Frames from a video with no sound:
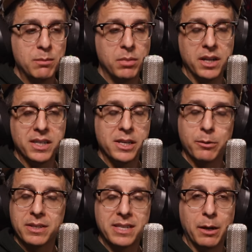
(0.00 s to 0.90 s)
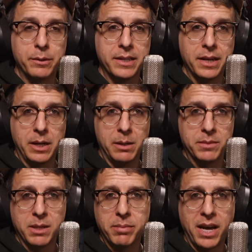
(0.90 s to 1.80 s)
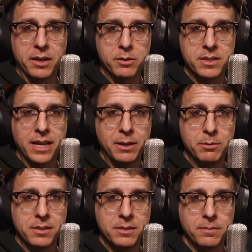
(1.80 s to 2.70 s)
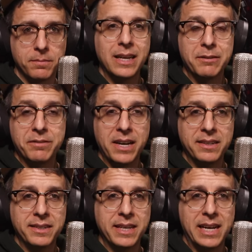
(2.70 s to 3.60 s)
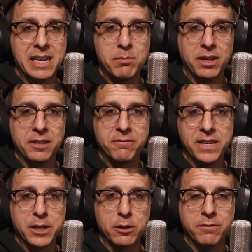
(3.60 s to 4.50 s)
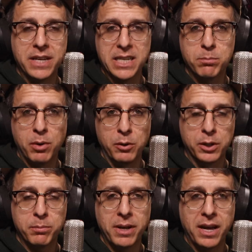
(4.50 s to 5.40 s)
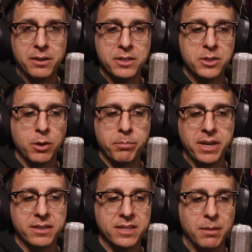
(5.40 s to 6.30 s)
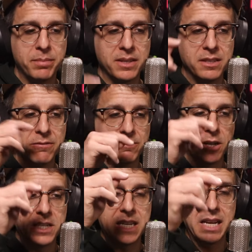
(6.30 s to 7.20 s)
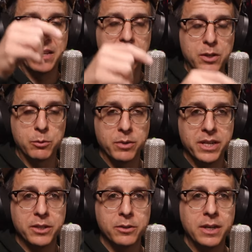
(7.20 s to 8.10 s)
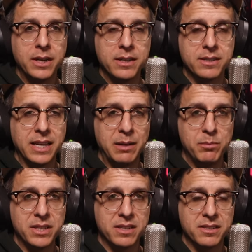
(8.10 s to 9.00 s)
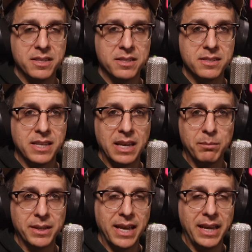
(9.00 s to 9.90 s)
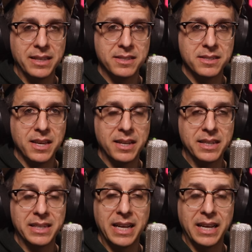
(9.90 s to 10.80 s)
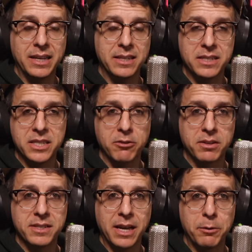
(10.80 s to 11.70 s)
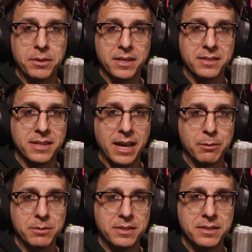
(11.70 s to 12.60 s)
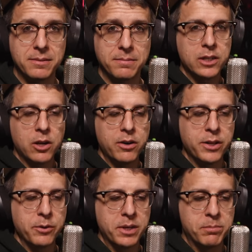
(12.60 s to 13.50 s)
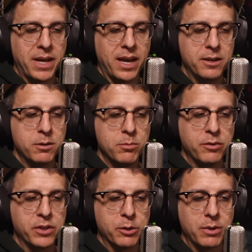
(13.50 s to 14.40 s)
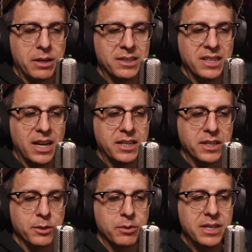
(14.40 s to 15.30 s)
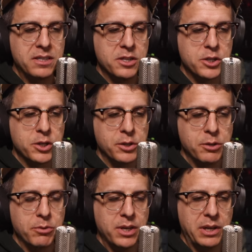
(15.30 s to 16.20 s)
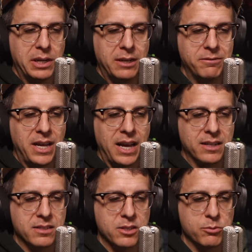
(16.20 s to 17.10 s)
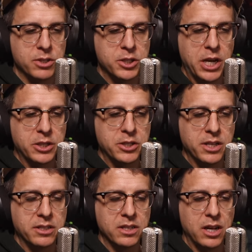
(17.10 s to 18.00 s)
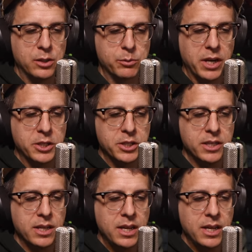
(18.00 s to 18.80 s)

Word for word: but here is how the omni pattern sounds. And finally, I am on the figure-of-8 polar pattern, so it picks up in the front and the rear, same distance, same gain setting, and here is how this sounds. Cardioid pattern, moving around to 90 degrees to show you the off-axis rejection and coloration,